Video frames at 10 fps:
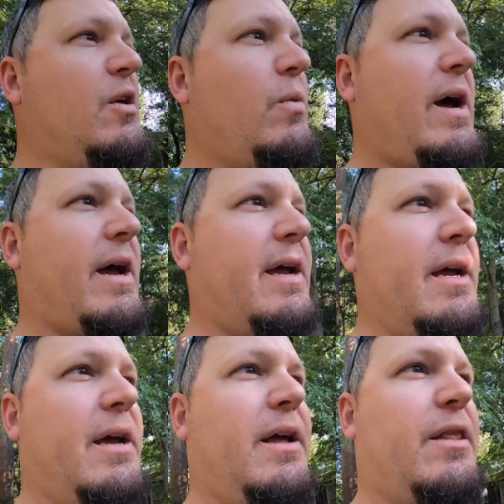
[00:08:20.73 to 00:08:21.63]
Either
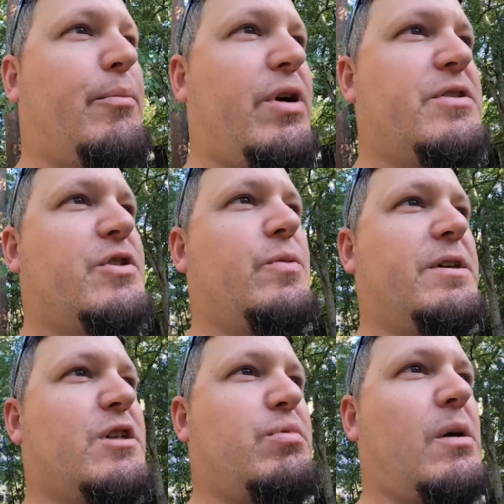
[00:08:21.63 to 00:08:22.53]
way, the pressure
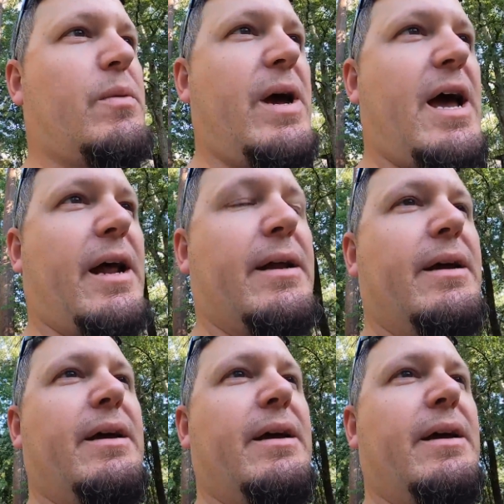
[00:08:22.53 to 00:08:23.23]
switch is probably bad.